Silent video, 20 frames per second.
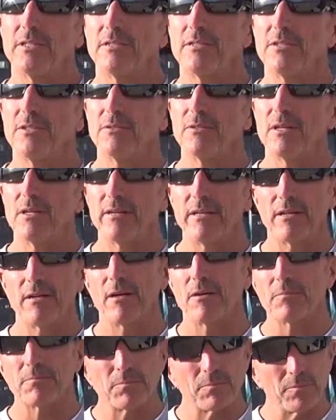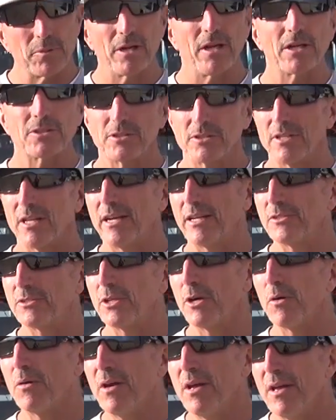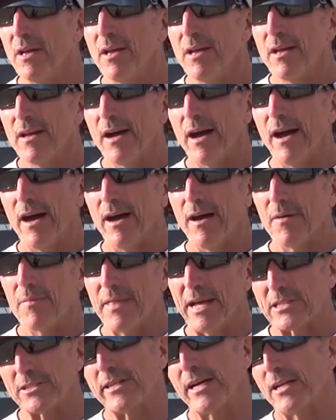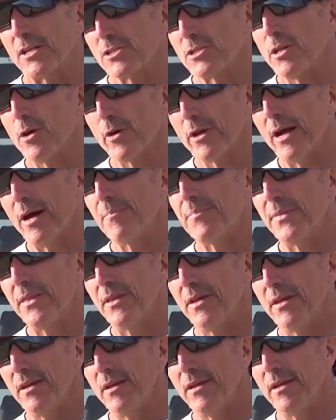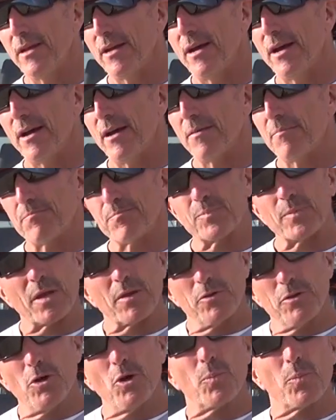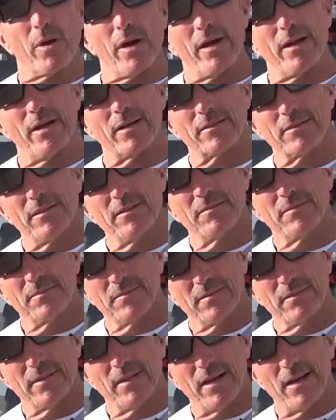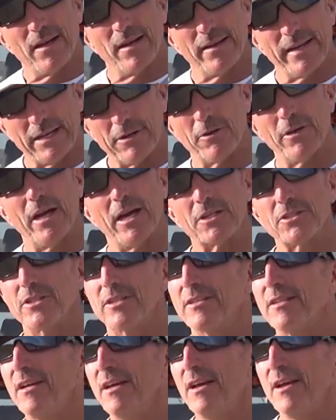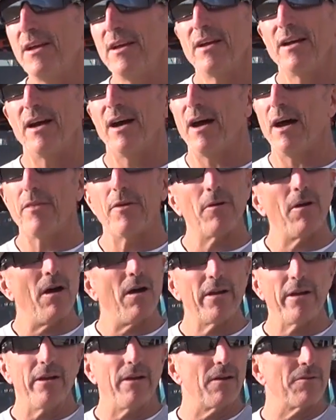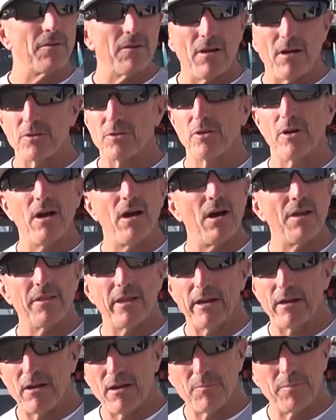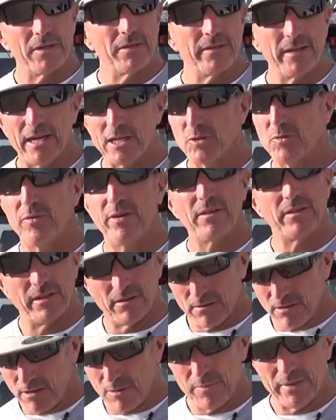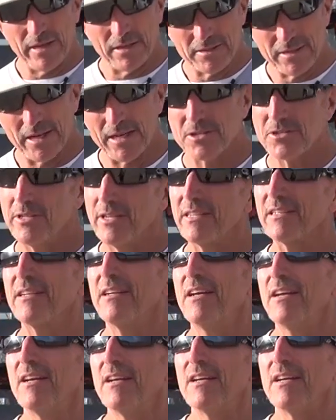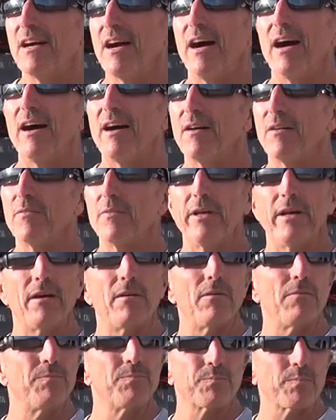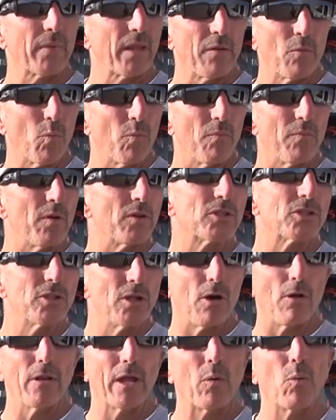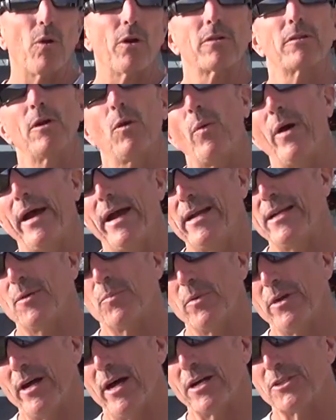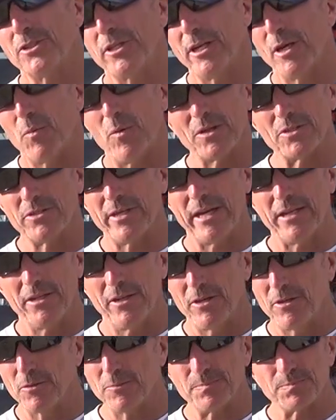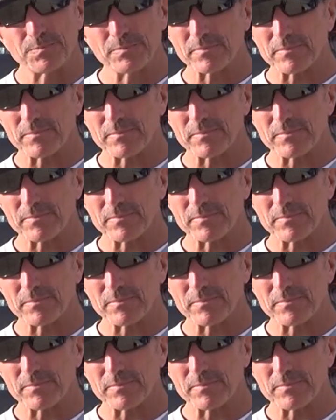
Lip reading: into in our production line. So that's kind of slowed up the new product introduction. They're all here, they're all drawn, they've all been test fit, they're all being tested. They'll slowly work their way into production, and once they do,